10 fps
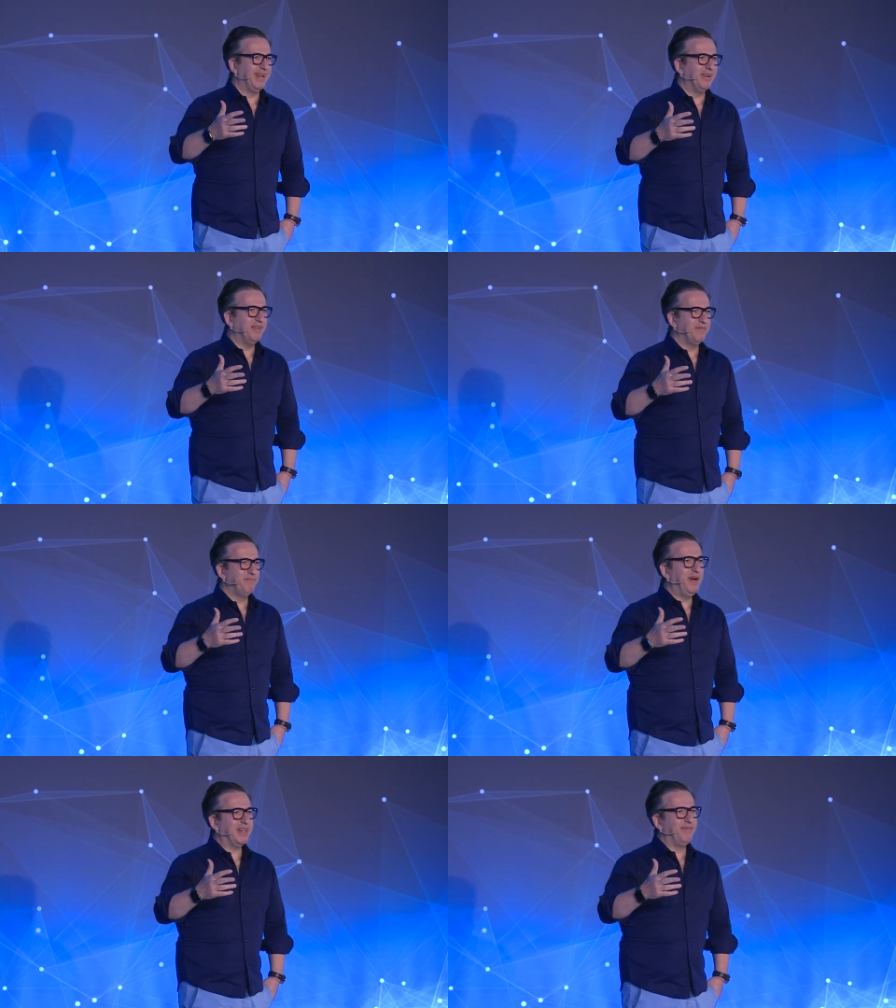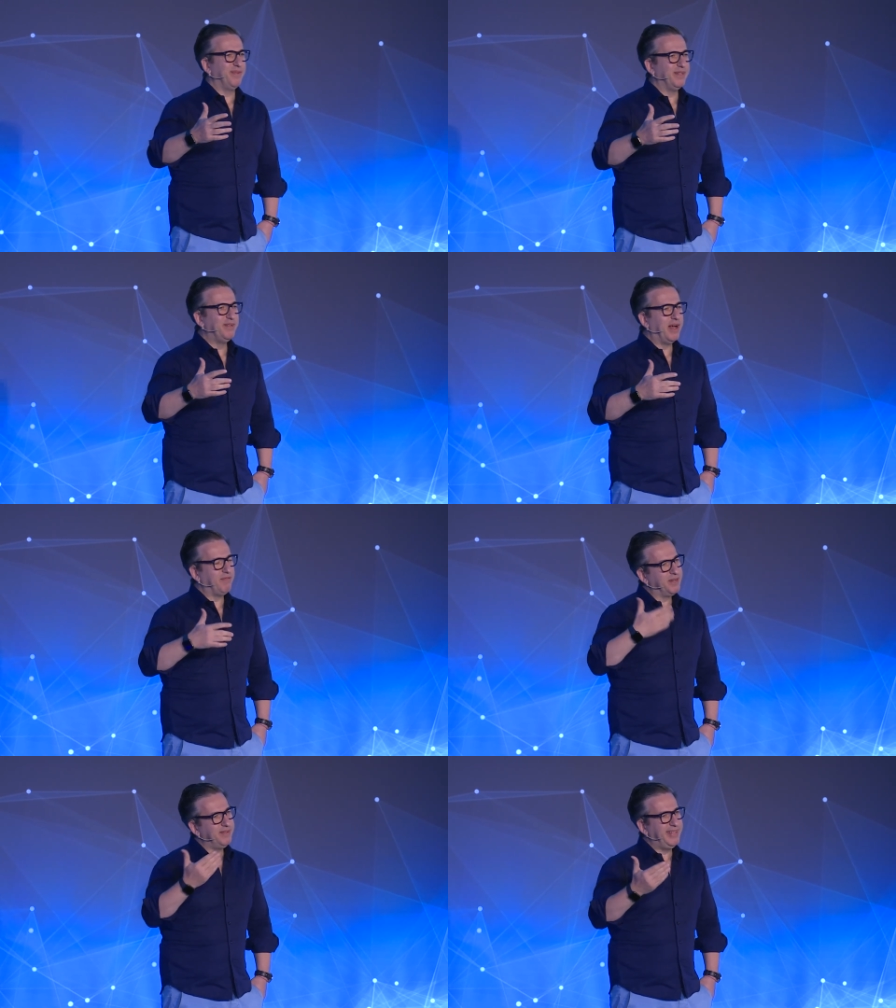you know. But when you have
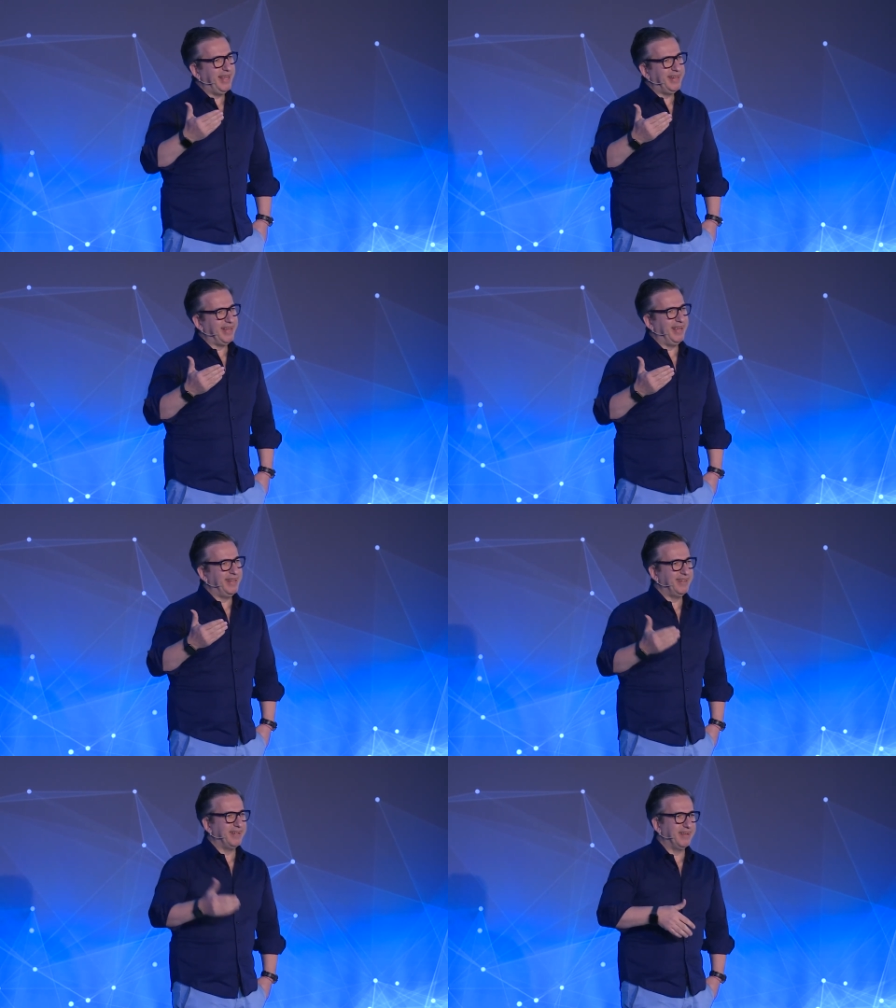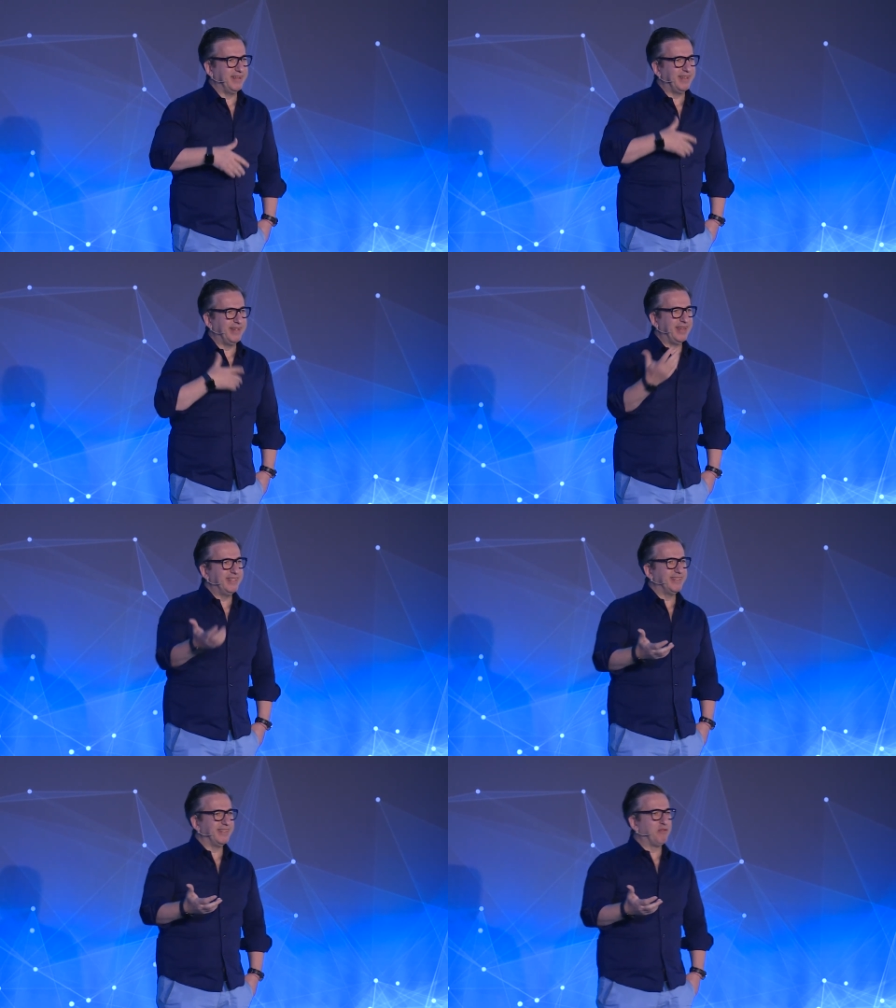a good date again, a
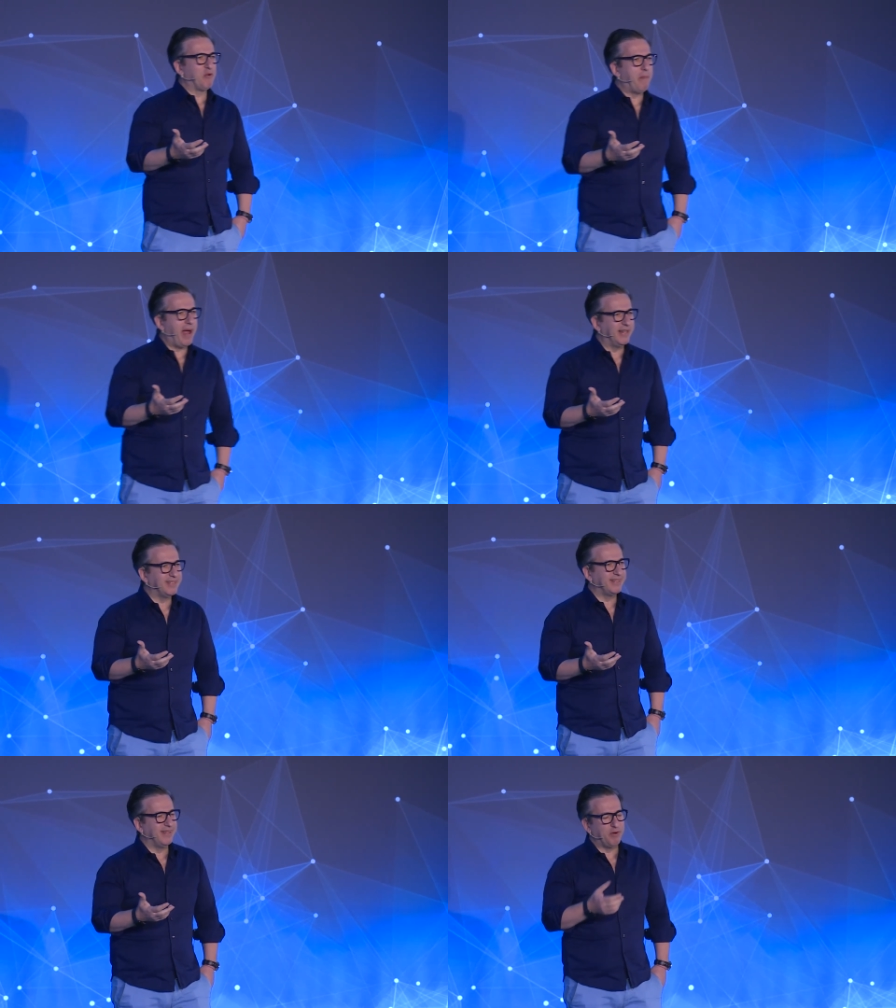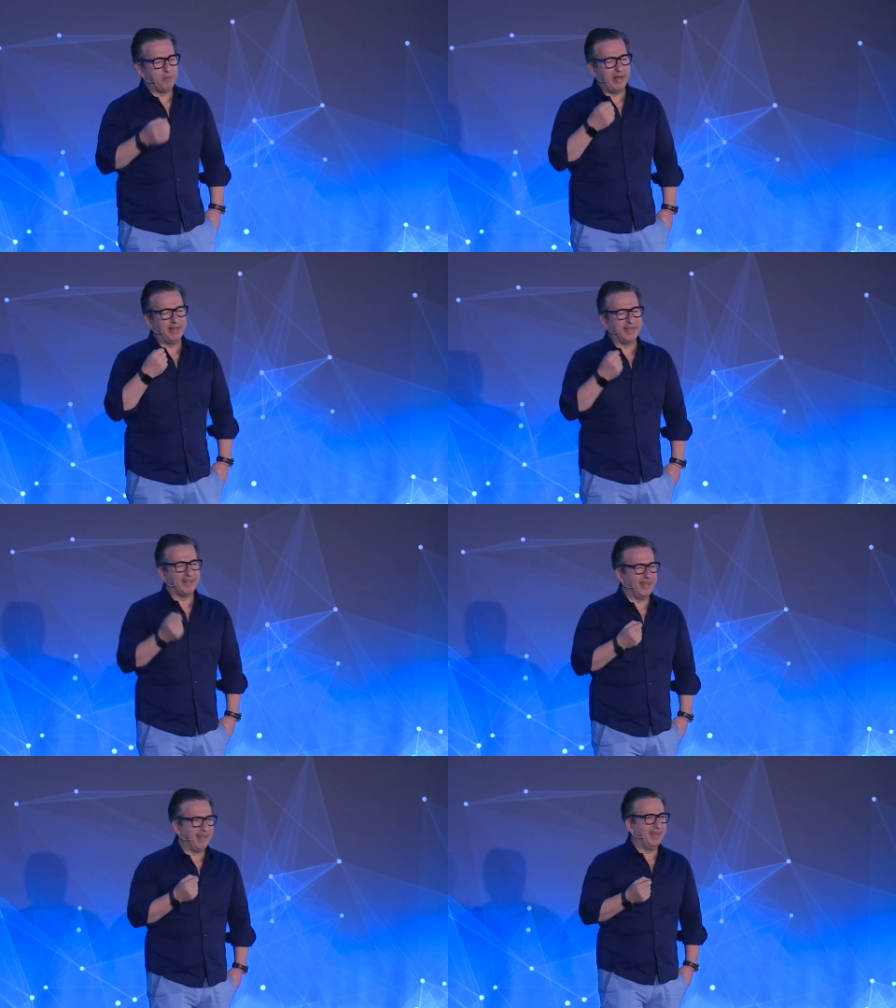nice romance, a romantic
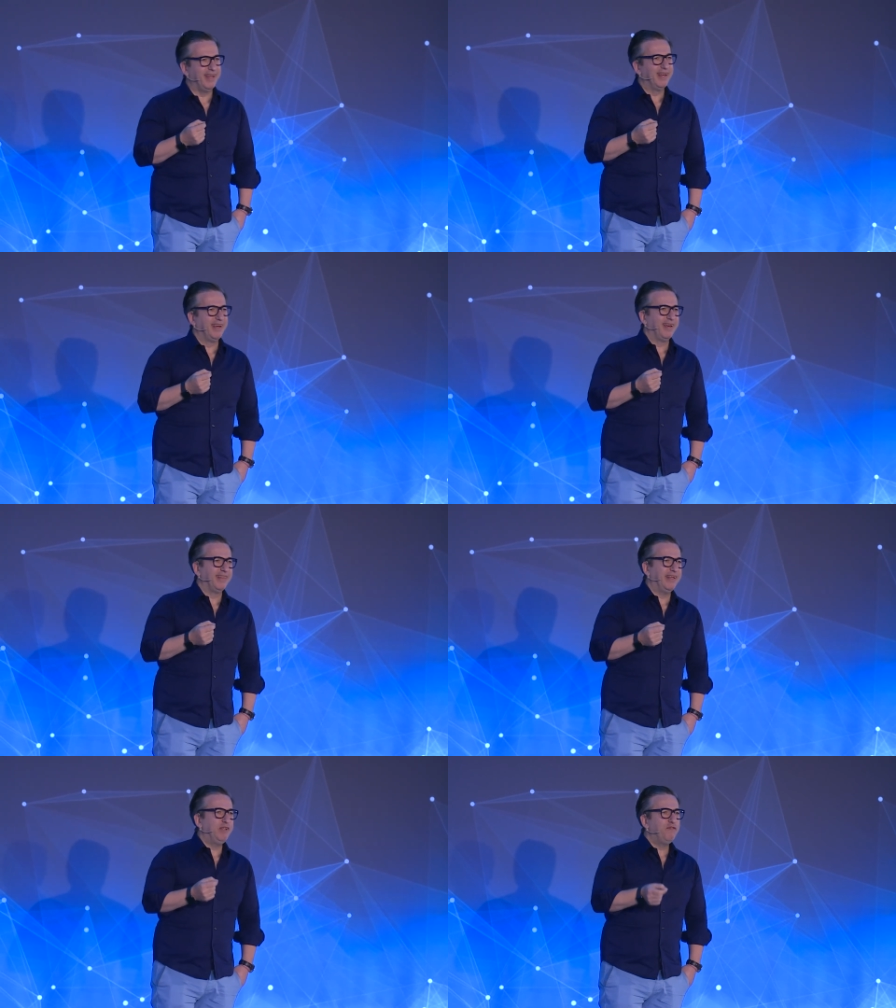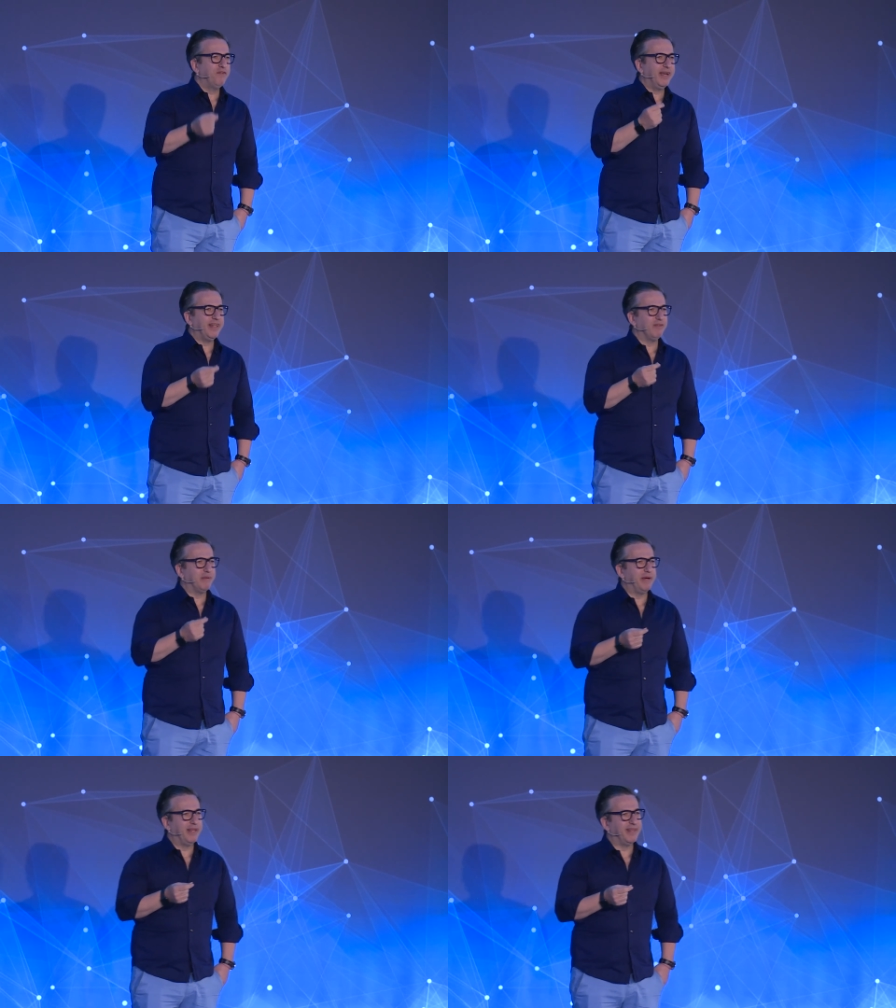thing, then you forget all the
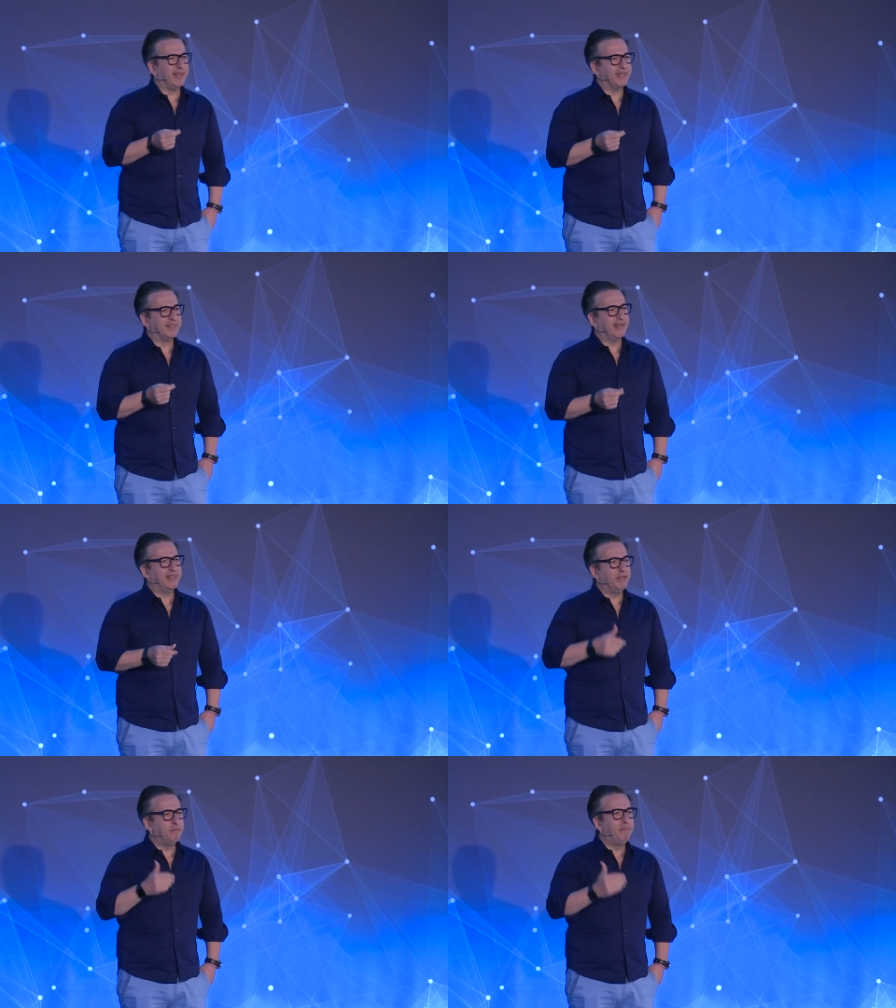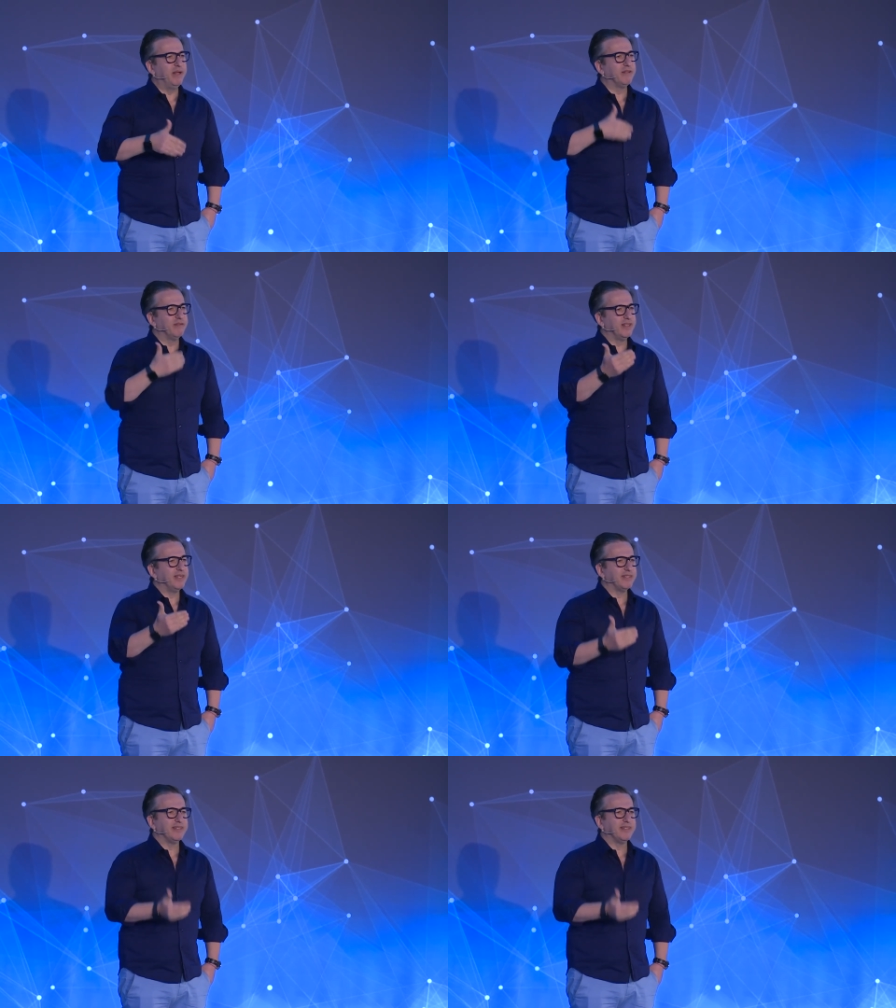bad things, and then you build on this.